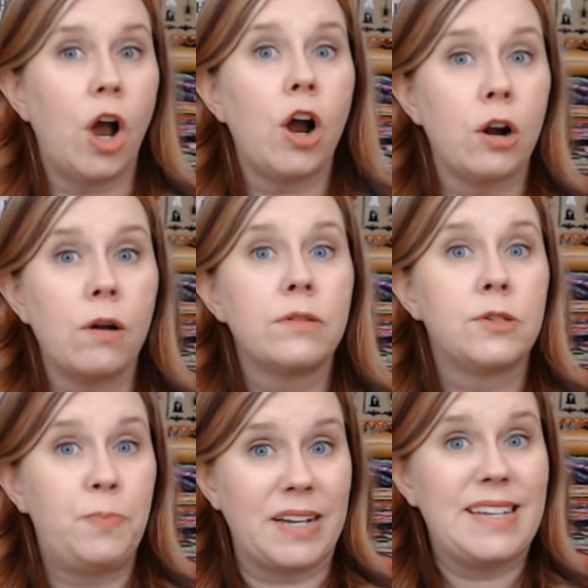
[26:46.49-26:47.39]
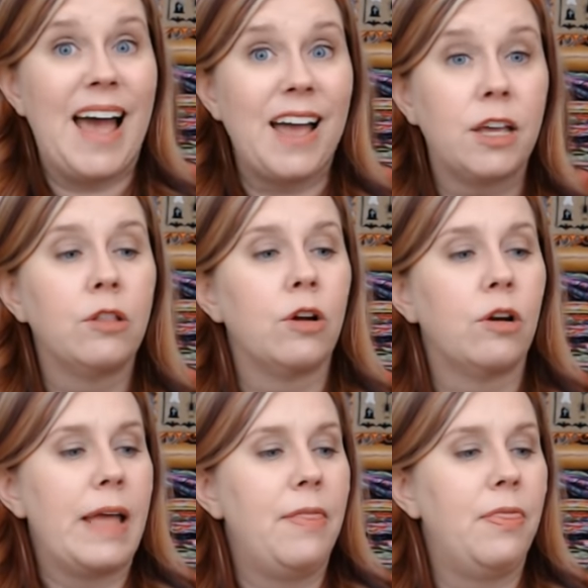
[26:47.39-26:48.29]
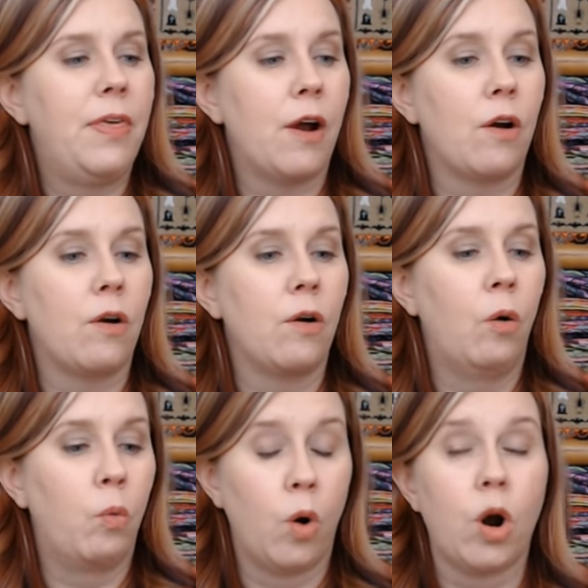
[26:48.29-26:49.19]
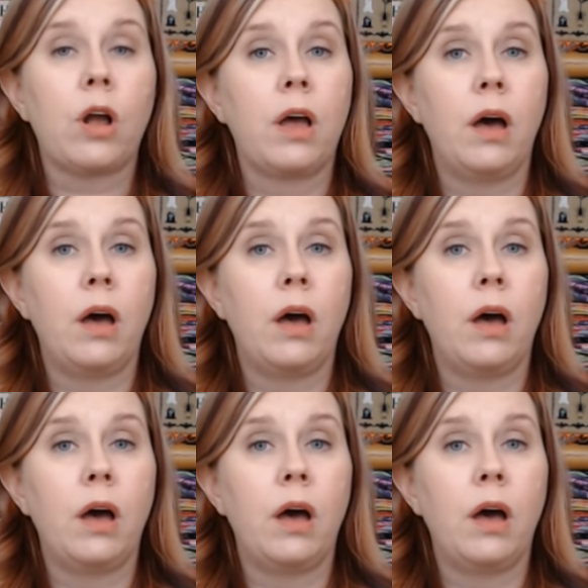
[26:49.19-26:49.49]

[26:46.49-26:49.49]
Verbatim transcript: are spectacular in their work,